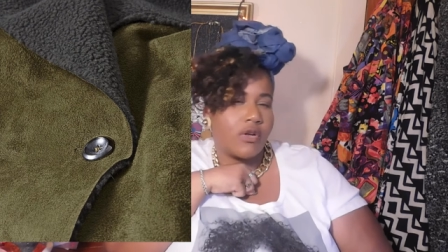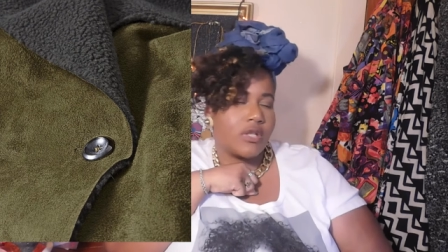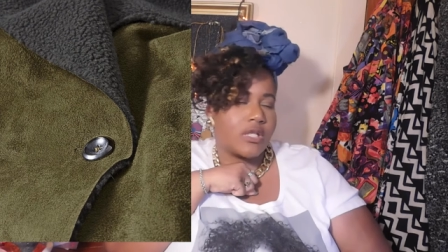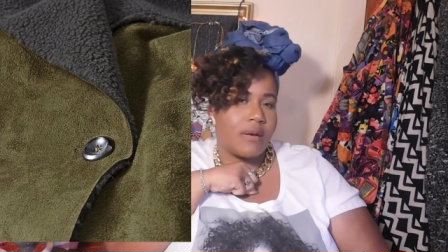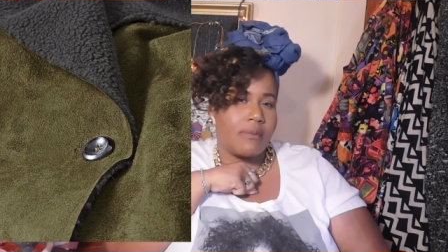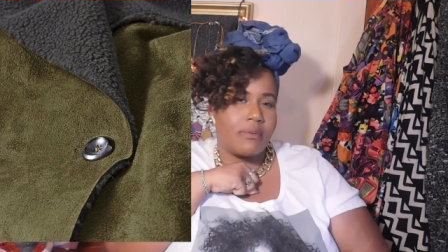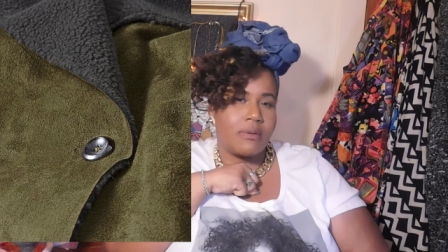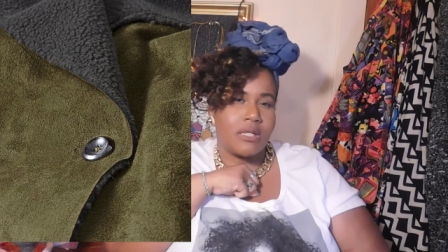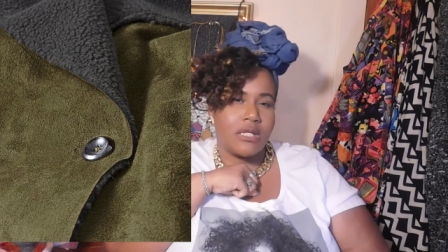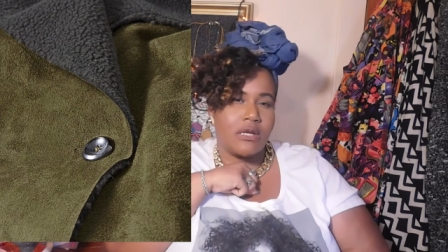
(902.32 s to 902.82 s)

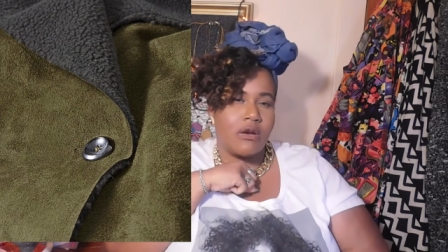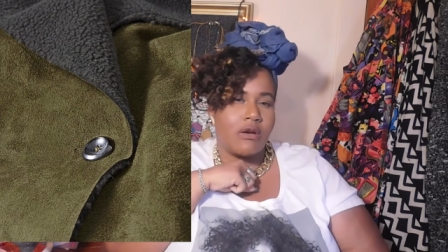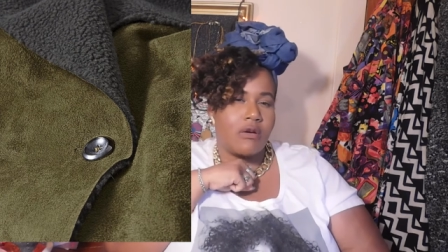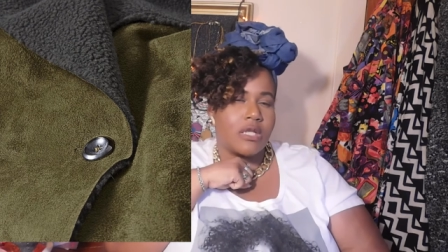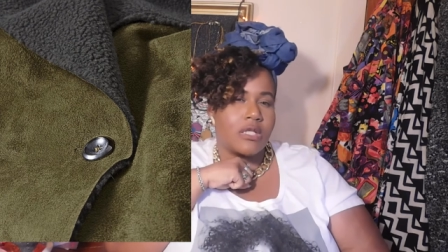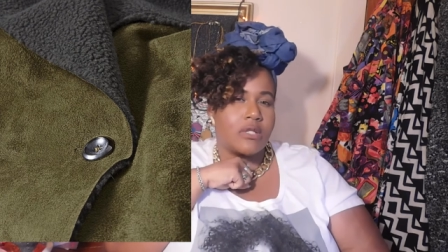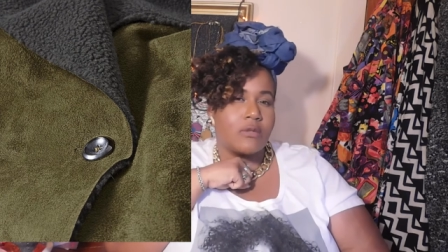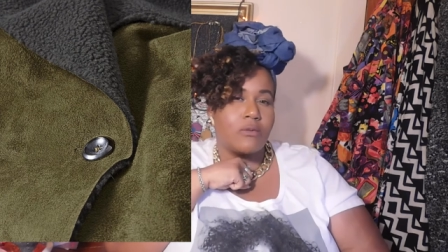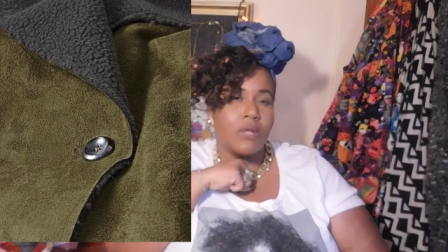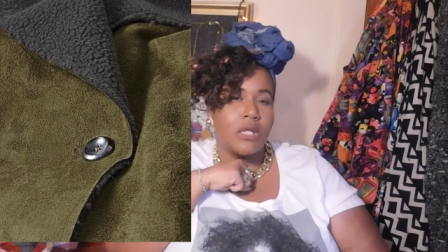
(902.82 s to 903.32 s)
type material
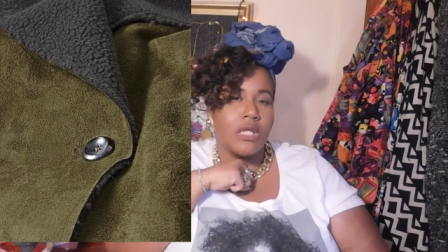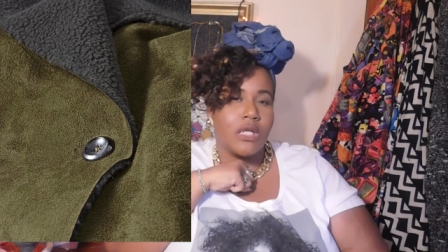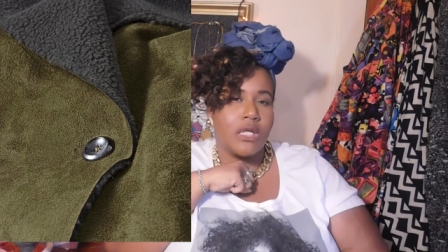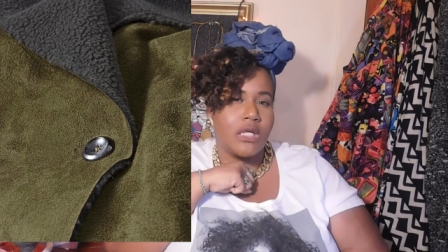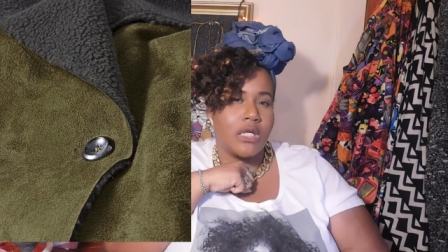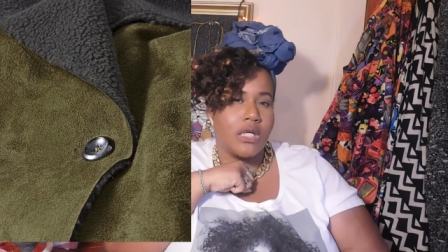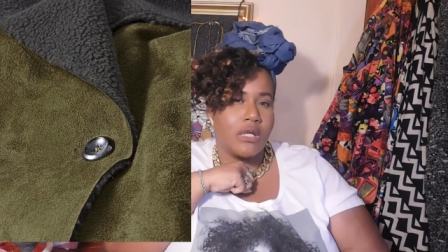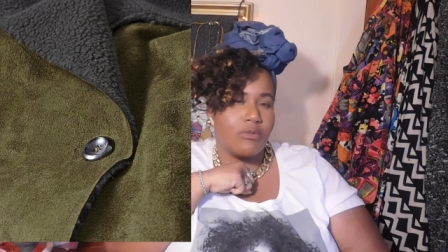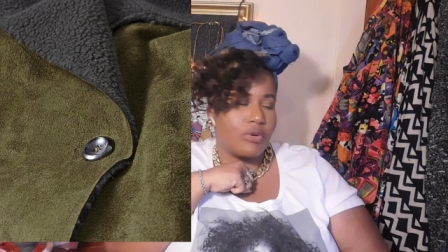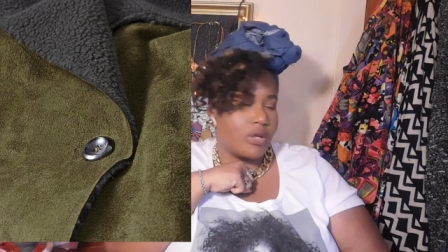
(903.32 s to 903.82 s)
is really
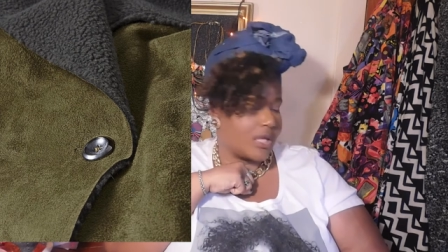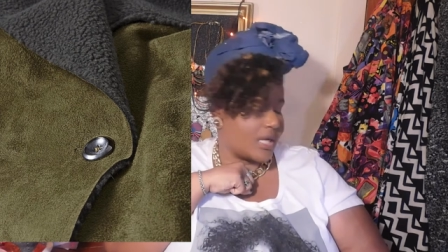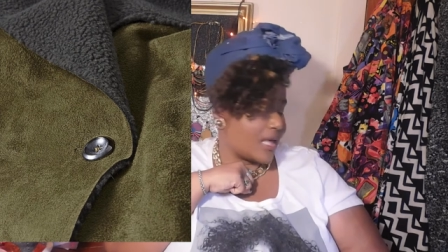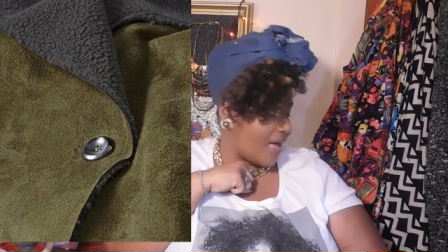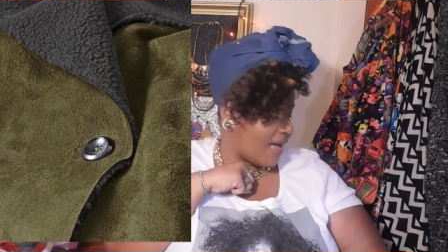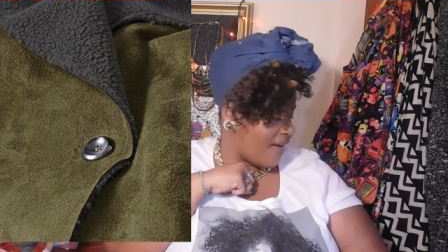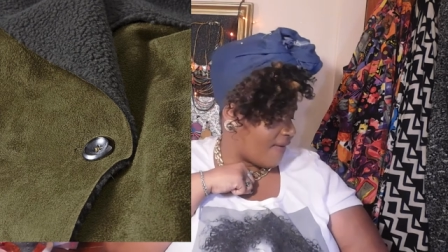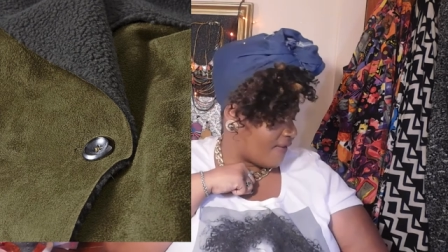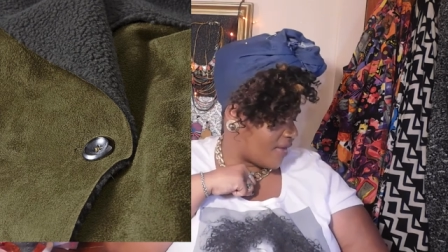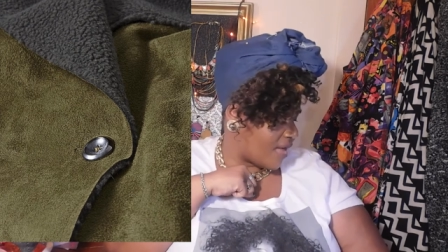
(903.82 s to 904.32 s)
good really
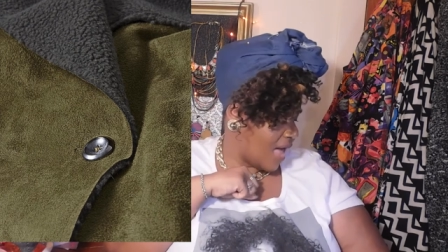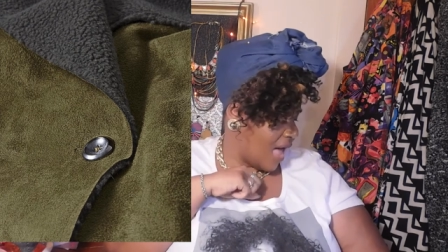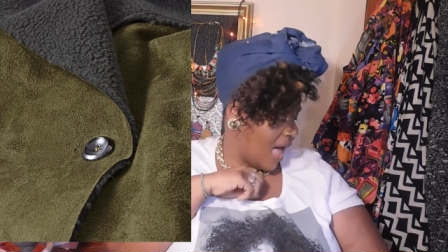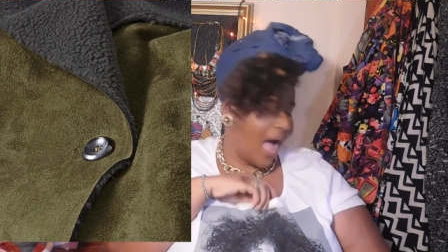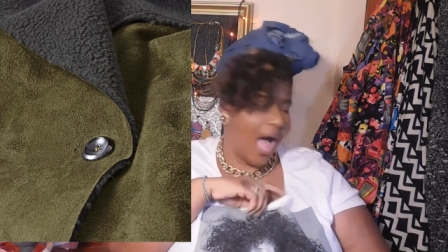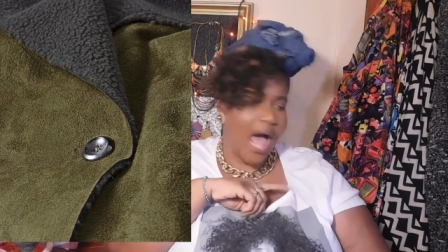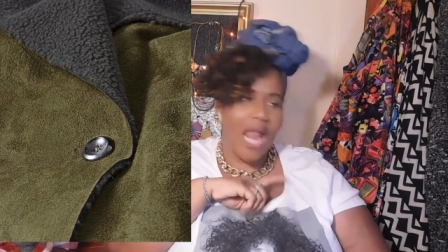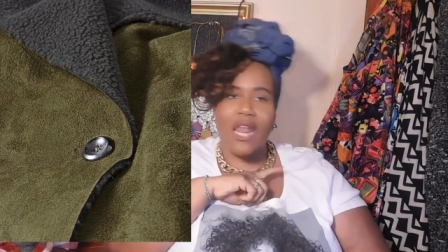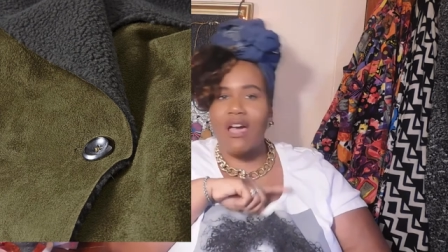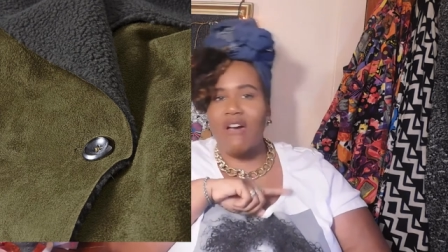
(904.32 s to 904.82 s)
heavy
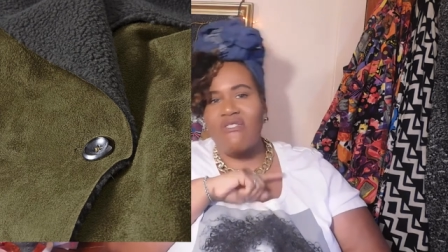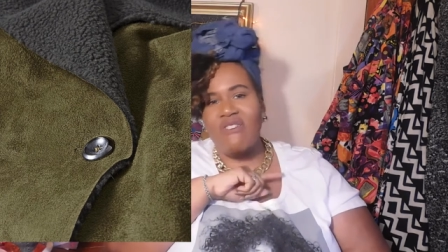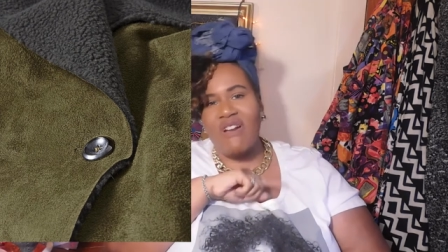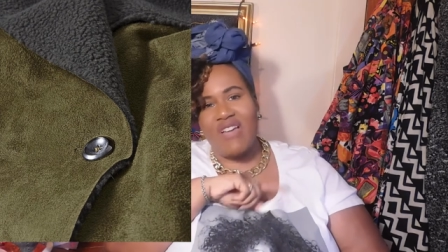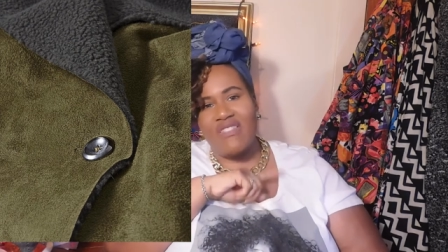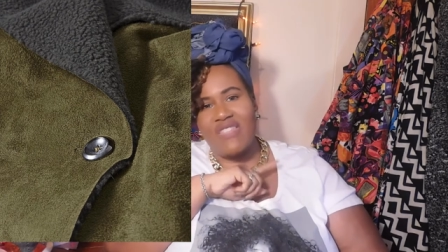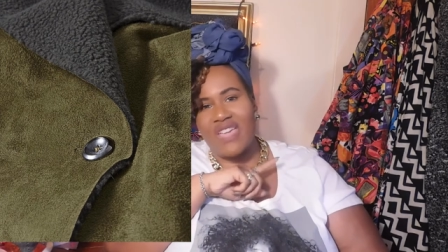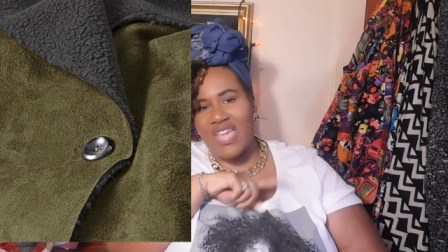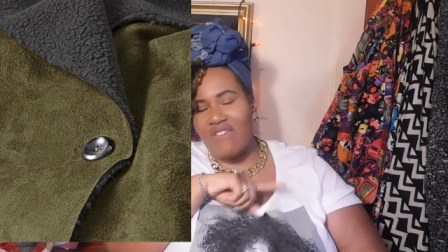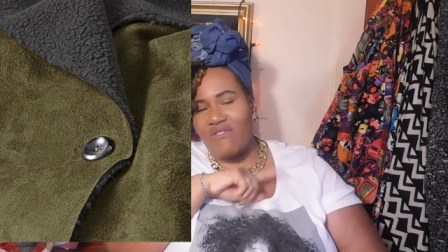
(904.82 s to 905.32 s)
i love how
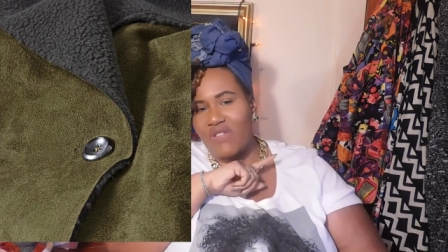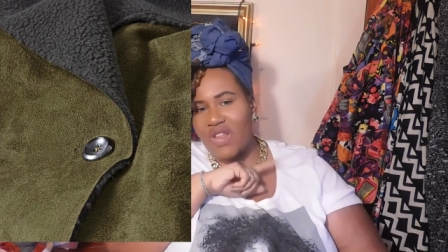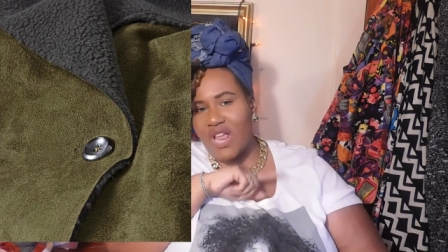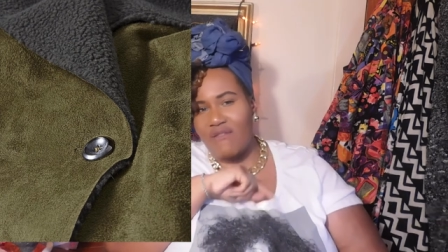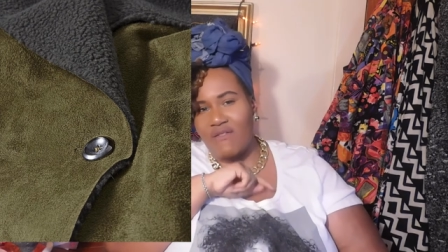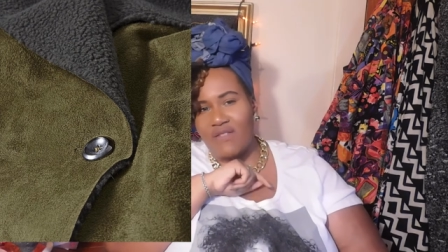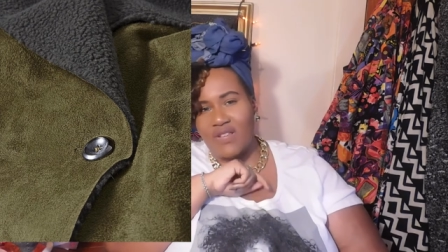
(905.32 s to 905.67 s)
they even have it